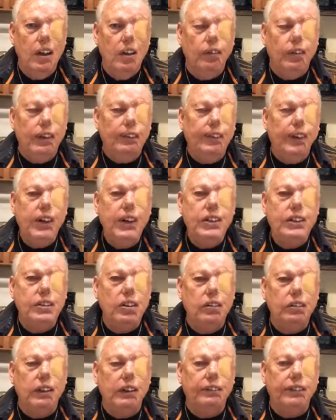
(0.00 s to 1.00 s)
We preached
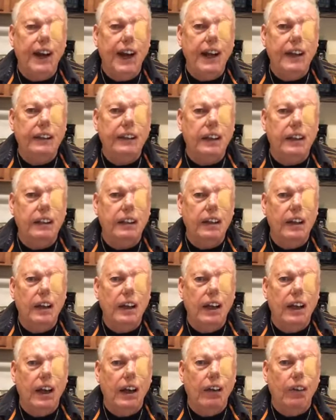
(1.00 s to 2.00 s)
on the fact that
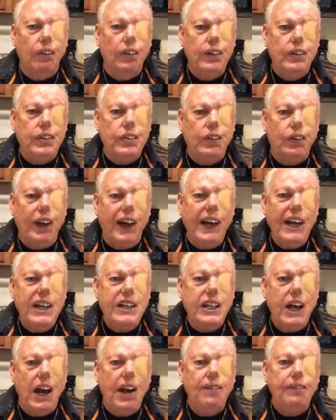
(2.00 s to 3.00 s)
we was
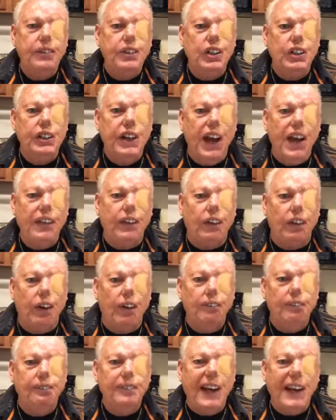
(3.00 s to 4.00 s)
raised up together,
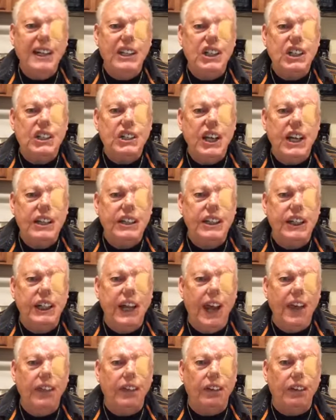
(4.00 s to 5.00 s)
made to sit
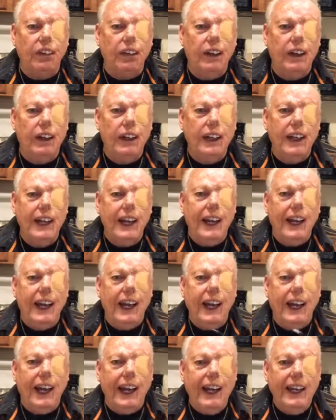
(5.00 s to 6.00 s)
together.
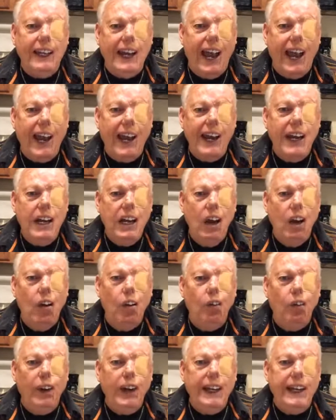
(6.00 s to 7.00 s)
He died,
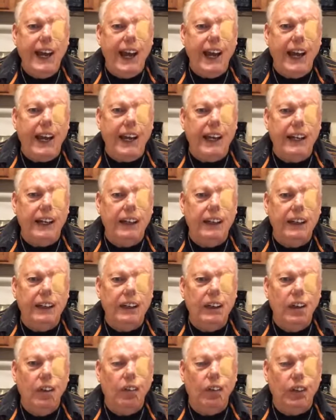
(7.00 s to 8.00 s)
we died.
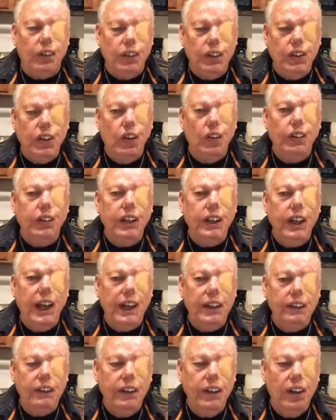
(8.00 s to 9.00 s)
When you go
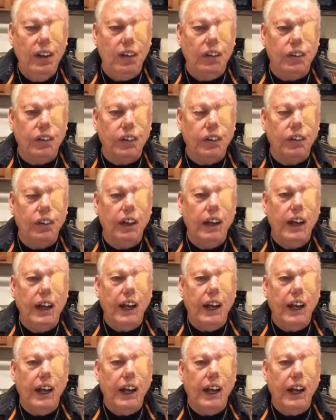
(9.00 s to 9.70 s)
down to the altar